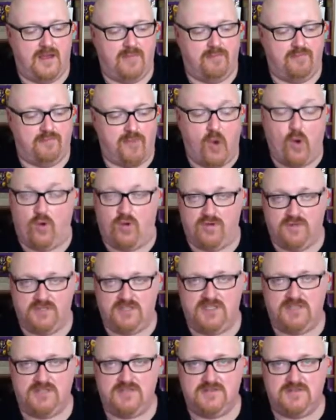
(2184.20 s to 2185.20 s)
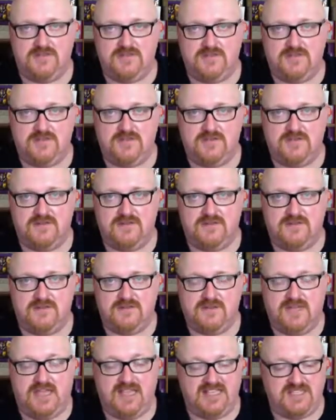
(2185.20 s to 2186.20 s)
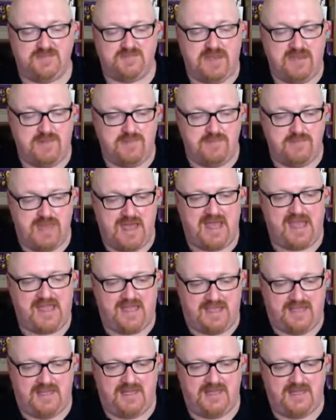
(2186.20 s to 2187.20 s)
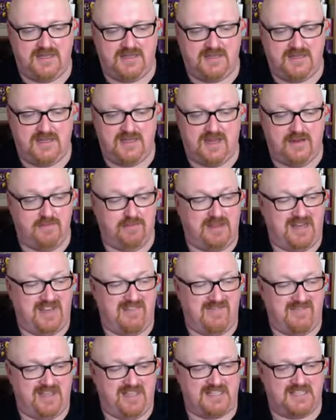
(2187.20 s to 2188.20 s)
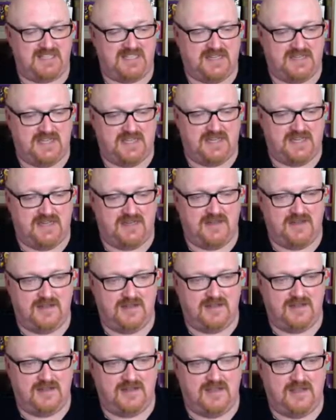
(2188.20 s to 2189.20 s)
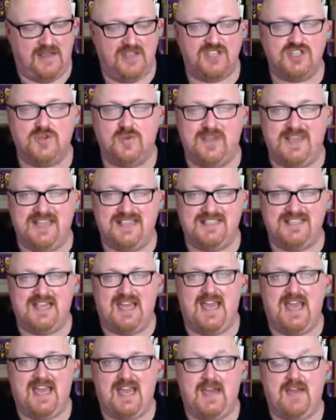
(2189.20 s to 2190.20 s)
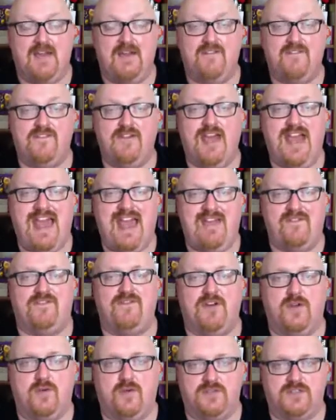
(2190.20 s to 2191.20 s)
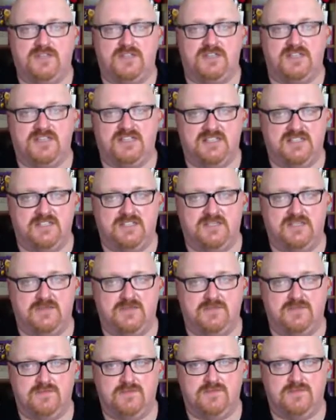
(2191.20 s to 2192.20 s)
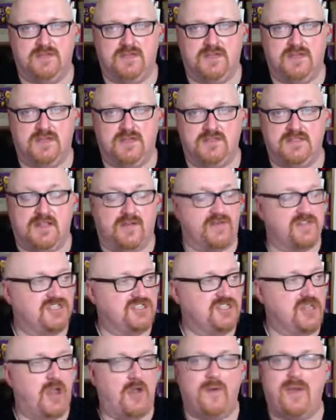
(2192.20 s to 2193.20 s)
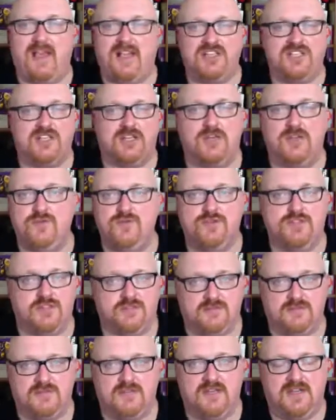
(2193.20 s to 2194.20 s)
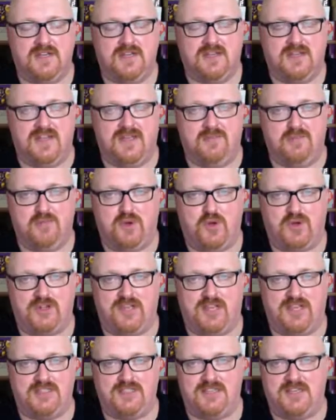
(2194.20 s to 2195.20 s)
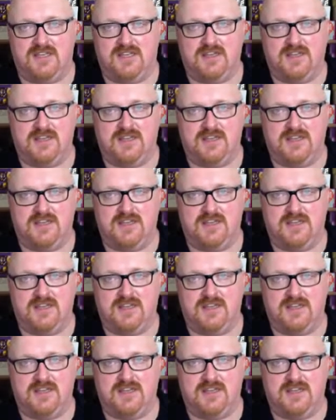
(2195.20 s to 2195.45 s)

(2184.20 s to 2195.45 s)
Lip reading: But it's been made and been invested in, so it is there for everyone to listen to. There is no exclusion in podcasting.